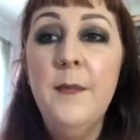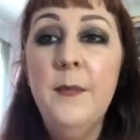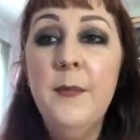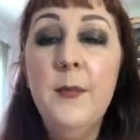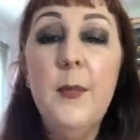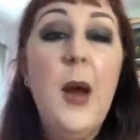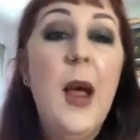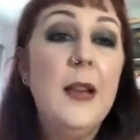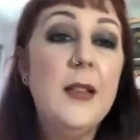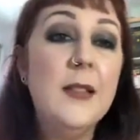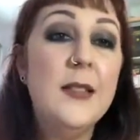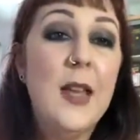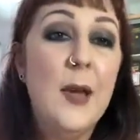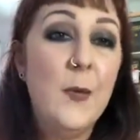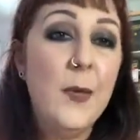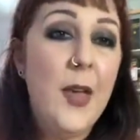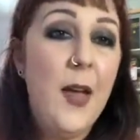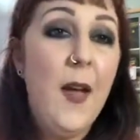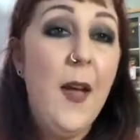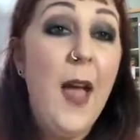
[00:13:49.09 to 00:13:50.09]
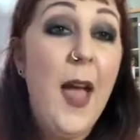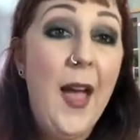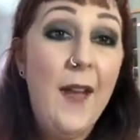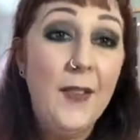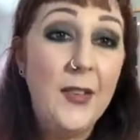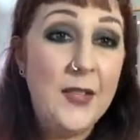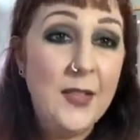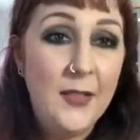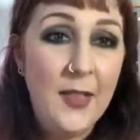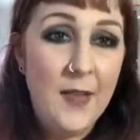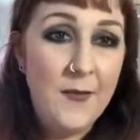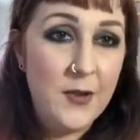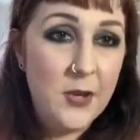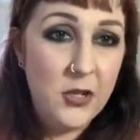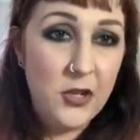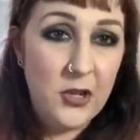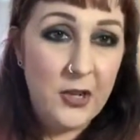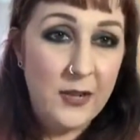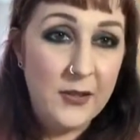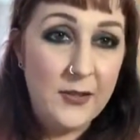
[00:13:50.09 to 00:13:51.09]
practice that without having to
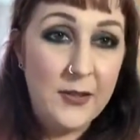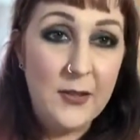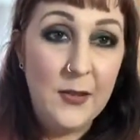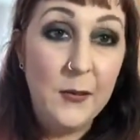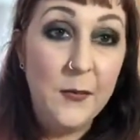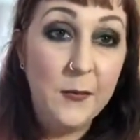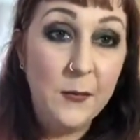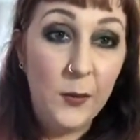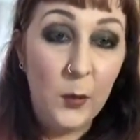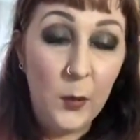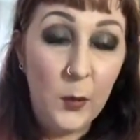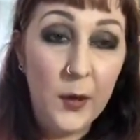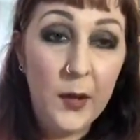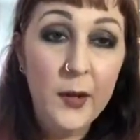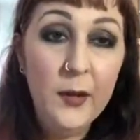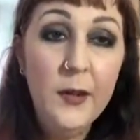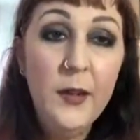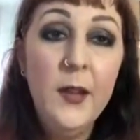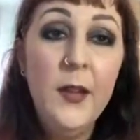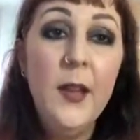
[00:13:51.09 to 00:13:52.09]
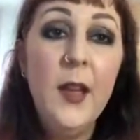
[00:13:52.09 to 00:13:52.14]
leverage against the floor.